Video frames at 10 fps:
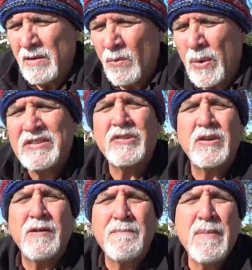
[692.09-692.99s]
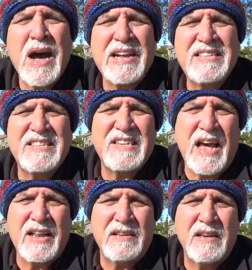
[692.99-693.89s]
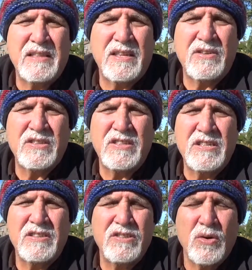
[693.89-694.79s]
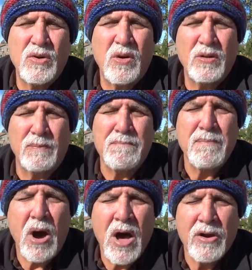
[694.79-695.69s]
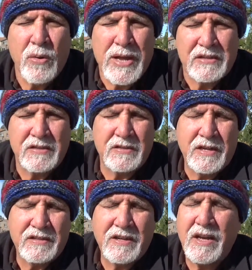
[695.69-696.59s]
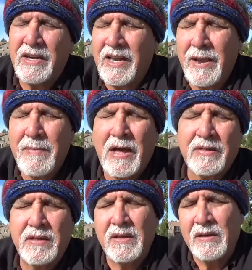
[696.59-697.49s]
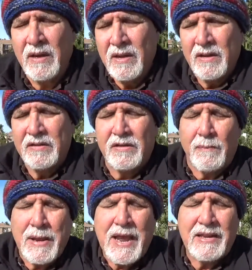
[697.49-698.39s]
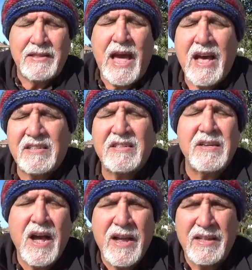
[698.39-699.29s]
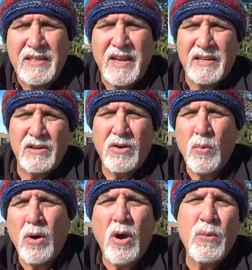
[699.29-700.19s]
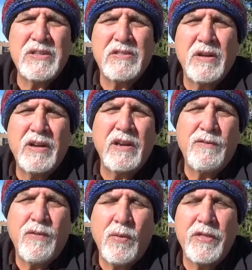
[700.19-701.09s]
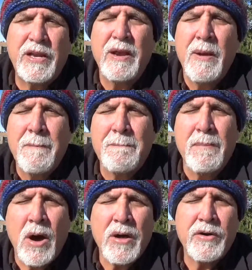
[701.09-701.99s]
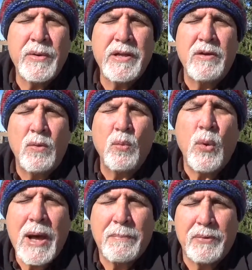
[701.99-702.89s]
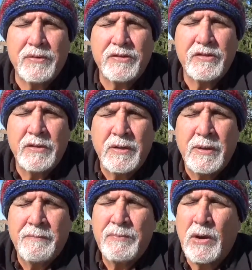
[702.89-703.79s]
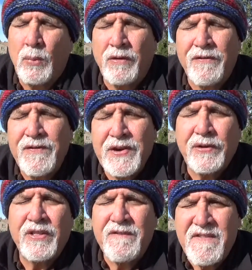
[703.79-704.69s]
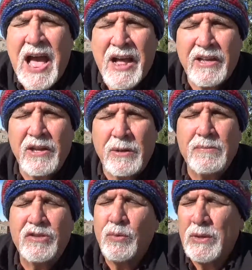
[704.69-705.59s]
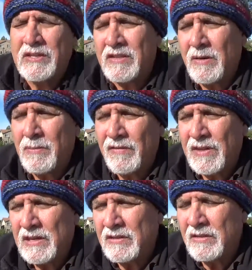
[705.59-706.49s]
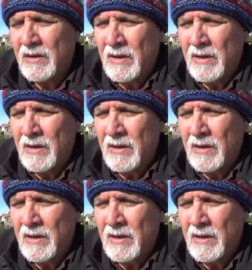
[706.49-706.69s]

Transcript: Western mindset, that there's these so-called moderates. That's kind of came out in the debate last night, that, you know, we're always looking for the moderate rebels that will fill the vacuums when some of these